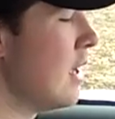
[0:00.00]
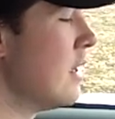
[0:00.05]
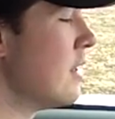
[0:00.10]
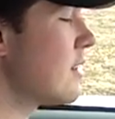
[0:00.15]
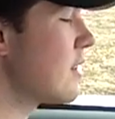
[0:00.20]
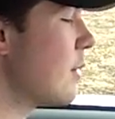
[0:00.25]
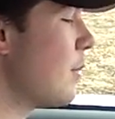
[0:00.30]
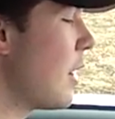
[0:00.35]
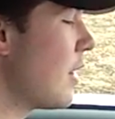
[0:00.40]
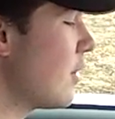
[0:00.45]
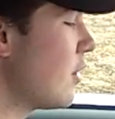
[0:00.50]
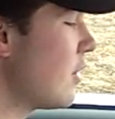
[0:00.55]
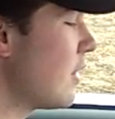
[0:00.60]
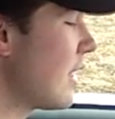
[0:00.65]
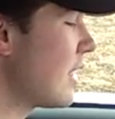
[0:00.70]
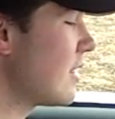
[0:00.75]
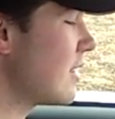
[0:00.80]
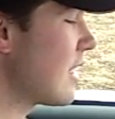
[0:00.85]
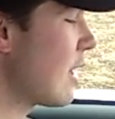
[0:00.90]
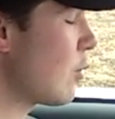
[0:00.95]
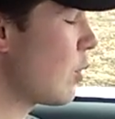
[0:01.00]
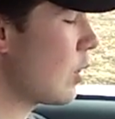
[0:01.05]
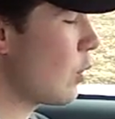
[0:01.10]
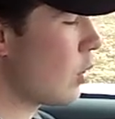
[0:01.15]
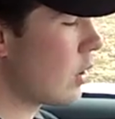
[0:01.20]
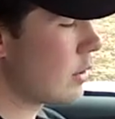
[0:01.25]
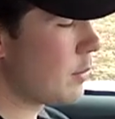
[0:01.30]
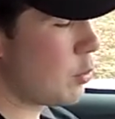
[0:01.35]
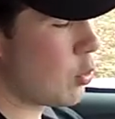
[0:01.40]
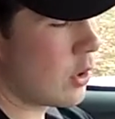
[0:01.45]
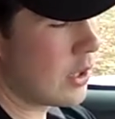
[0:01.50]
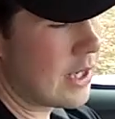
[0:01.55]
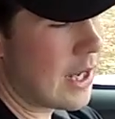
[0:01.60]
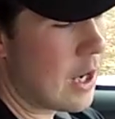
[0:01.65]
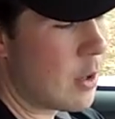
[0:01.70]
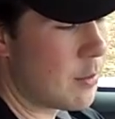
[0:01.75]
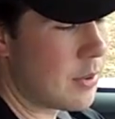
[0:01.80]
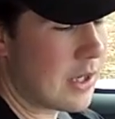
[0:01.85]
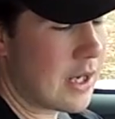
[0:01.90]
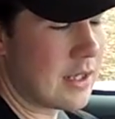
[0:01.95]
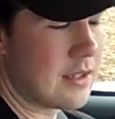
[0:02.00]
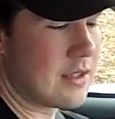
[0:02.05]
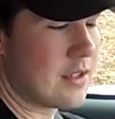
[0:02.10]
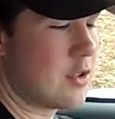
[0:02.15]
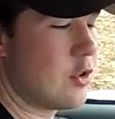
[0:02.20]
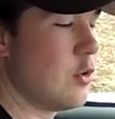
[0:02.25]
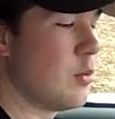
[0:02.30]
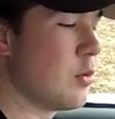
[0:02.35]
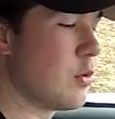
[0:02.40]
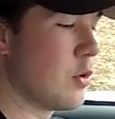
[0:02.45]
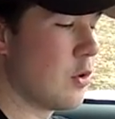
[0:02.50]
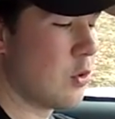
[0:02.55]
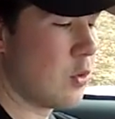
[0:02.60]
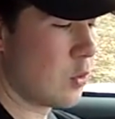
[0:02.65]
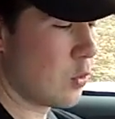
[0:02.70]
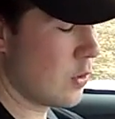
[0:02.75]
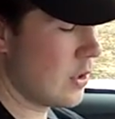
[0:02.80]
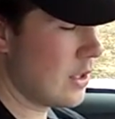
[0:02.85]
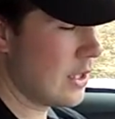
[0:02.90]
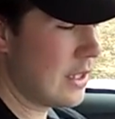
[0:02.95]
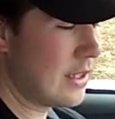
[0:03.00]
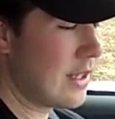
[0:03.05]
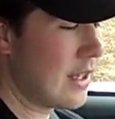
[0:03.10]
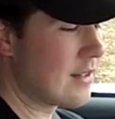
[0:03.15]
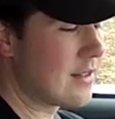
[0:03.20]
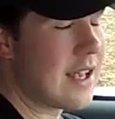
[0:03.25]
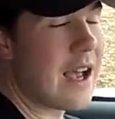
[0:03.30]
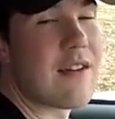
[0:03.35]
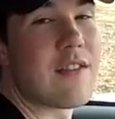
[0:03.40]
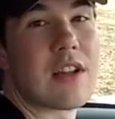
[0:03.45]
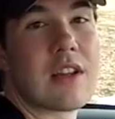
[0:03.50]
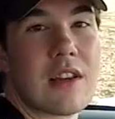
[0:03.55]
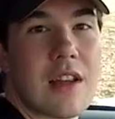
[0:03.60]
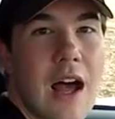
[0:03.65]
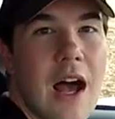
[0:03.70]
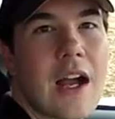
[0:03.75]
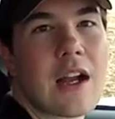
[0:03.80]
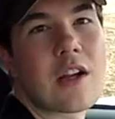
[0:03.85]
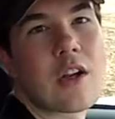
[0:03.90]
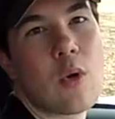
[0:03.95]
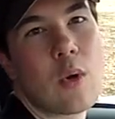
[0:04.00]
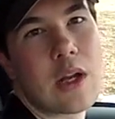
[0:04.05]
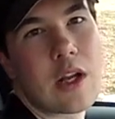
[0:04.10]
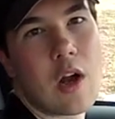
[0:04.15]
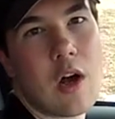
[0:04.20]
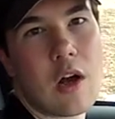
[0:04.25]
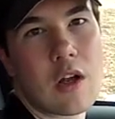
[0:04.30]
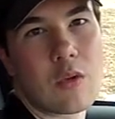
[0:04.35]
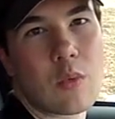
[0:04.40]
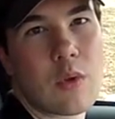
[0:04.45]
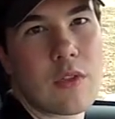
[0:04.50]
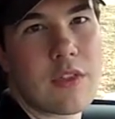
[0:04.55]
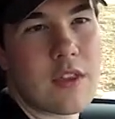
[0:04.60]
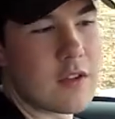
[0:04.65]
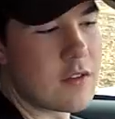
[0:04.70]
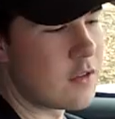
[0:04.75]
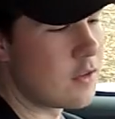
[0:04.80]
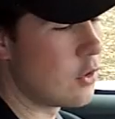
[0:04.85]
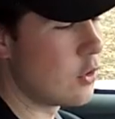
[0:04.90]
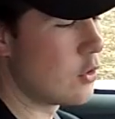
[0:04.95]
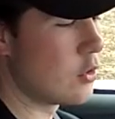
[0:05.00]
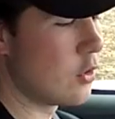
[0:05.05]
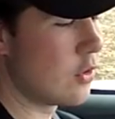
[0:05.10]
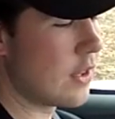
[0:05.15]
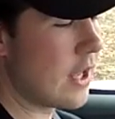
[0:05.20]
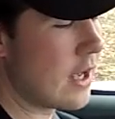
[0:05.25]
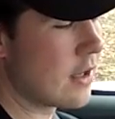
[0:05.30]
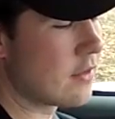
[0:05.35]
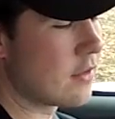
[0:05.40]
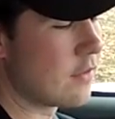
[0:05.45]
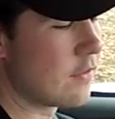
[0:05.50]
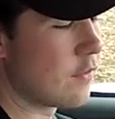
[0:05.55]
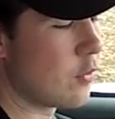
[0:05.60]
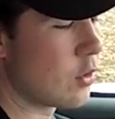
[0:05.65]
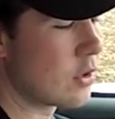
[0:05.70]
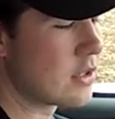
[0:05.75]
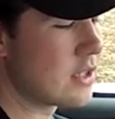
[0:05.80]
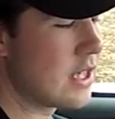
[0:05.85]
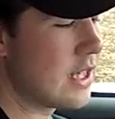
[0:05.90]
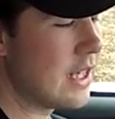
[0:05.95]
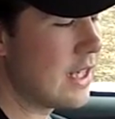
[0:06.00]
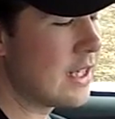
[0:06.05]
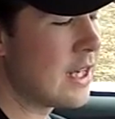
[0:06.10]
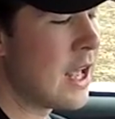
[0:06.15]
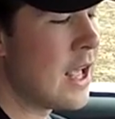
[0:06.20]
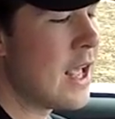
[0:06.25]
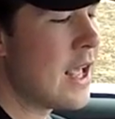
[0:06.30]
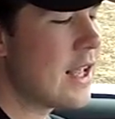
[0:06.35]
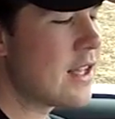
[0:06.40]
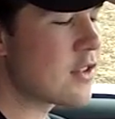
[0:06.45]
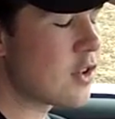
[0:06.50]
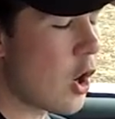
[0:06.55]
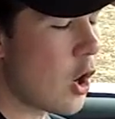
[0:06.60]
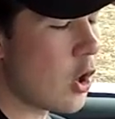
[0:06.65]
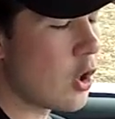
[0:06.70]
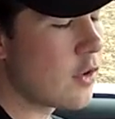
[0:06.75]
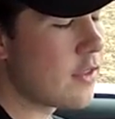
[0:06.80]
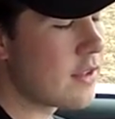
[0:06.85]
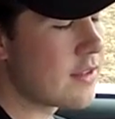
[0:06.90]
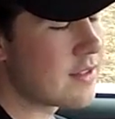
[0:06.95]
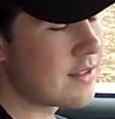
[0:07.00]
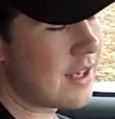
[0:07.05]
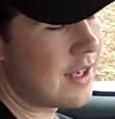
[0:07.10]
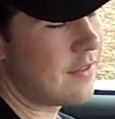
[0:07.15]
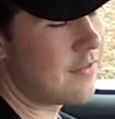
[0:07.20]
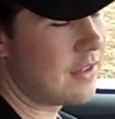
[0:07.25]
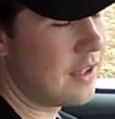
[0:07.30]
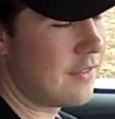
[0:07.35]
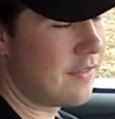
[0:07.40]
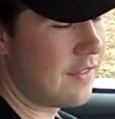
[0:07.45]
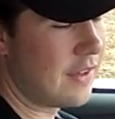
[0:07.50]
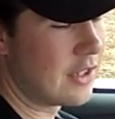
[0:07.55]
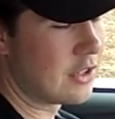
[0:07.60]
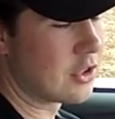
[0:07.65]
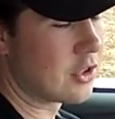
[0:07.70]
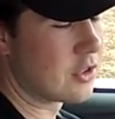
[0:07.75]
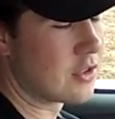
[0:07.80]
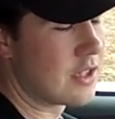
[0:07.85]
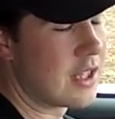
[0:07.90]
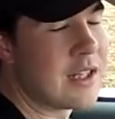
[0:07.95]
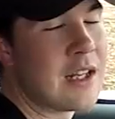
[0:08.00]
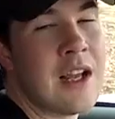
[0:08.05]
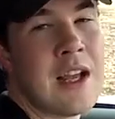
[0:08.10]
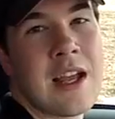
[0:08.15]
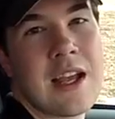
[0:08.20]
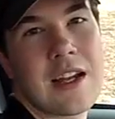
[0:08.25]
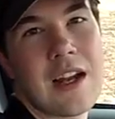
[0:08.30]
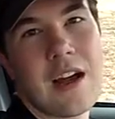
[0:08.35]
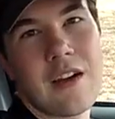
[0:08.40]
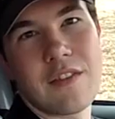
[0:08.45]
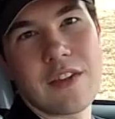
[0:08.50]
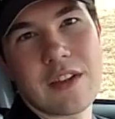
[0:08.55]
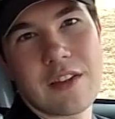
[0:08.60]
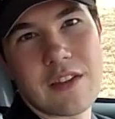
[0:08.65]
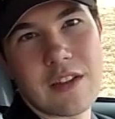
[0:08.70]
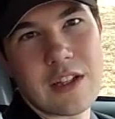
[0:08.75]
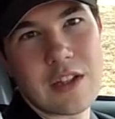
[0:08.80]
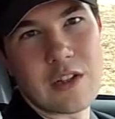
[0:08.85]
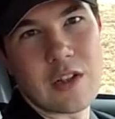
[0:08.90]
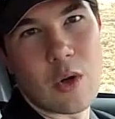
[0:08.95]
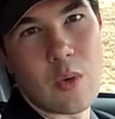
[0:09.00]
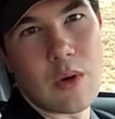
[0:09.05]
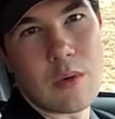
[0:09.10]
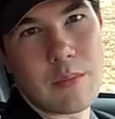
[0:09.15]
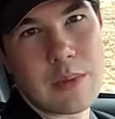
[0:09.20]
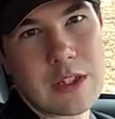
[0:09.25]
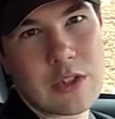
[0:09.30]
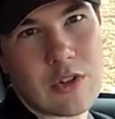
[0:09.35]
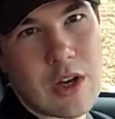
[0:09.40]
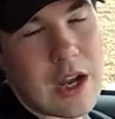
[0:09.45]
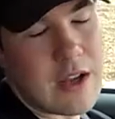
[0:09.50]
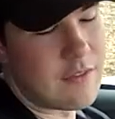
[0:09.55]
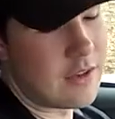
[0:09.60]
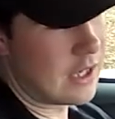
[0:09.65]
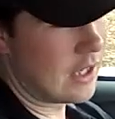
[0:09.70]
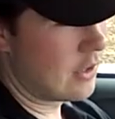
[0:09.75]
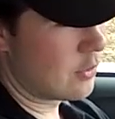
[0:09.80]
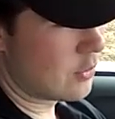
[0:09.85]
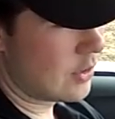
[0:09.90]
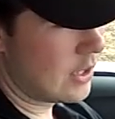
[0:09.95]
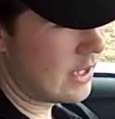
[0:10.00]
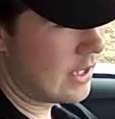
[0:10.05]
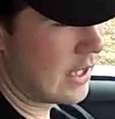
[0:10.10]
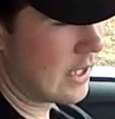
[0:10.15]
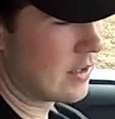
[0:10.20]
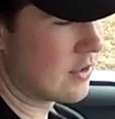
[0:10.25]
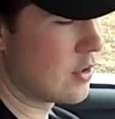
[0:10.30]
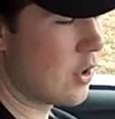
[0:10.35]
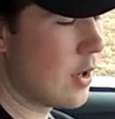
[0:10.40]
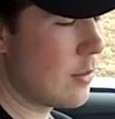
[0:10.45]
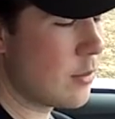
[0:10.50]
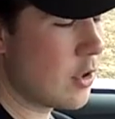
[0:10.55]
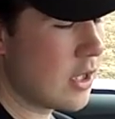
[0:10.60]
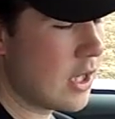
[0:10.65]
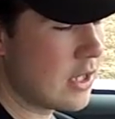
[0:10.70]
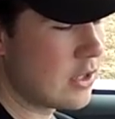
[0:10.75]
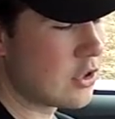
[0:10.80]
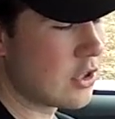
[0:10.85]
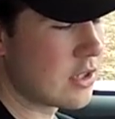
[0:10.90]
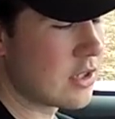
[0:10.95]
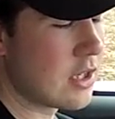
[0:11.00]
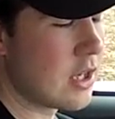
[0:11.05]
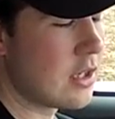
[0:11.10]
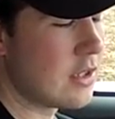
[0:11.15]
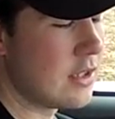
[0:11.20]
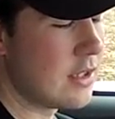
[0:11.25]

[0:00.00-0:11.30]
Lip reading: Some other things that we want to point out, because Subaru really does have a lot going on with this new 2014, is all the safety features. And obviously you don't want me driving and reading, so I'm going to just